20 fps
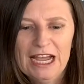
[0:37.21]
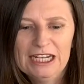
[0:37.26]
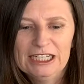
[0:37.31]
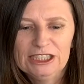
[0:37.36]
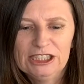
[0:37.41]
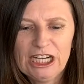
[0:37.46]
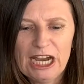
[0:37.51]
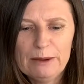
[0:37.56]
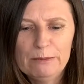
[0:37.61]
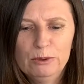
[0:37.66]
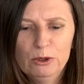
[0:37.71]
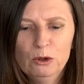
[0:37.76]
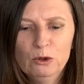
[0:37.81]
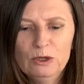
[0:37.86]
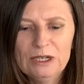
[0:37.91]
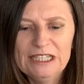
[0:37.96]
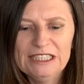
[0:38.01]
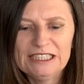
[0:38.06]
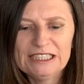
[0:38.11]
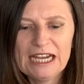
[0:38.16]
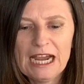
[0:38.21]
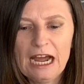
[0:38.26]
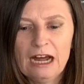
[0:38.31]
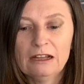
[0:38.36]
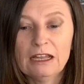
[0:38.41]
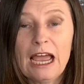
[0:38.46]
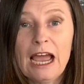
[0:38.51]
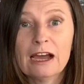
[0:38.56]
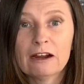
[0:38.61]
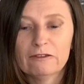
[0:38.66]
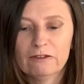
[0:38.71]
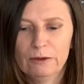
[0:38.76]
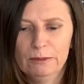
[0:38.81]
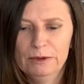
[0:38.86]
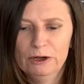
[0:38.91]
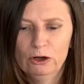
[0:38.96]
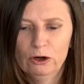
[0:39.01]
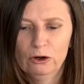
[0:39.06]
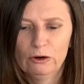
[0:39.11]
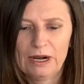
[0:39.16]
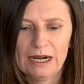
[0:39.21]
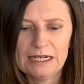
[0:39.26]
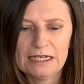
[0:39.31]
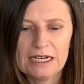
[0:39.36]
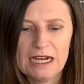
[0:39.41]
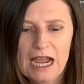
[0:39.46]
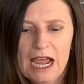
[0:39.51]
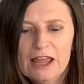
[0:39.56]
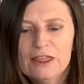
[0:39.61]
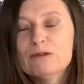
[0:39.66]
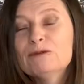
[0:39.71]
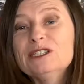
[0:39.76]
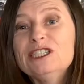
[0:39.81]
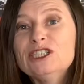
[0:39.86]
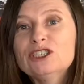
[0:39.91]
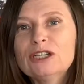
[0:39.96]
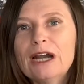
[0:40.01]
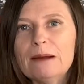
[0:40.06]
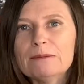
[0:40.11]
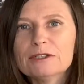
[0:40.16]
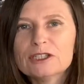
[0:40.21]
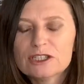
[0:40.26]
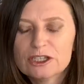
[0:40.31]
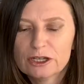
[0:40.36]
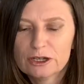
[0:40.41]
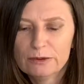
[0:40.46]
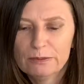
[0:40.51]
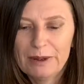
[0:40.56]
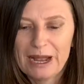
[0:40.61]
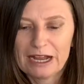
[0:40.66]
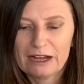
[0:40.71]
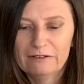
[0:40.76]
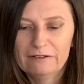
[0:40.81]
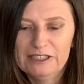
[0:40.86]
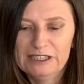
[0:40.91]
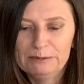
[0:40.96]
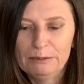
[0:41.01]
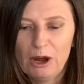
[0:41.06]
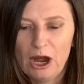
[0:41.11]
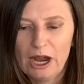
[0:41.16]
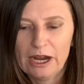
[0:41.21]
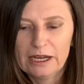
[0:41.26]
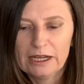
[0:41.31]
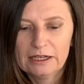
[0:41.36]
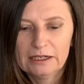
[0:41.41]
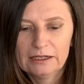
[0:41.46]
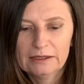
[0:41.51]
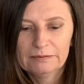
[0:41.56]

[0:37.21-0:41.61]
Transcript: Jay pulled his towel out of the milk crate that was strapped to the back of his bike.